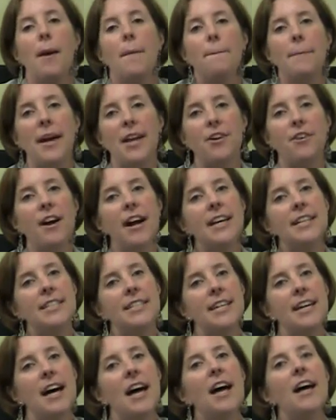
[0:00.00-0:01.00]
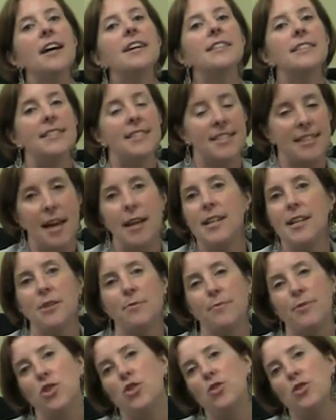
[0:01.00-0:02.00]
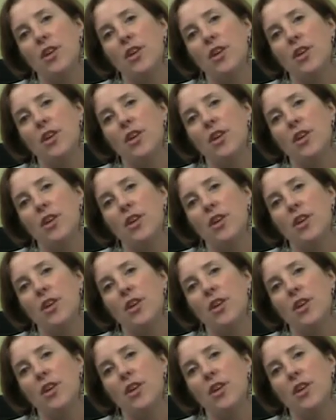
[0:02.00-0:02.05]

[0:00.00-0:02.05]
Better idea, send it to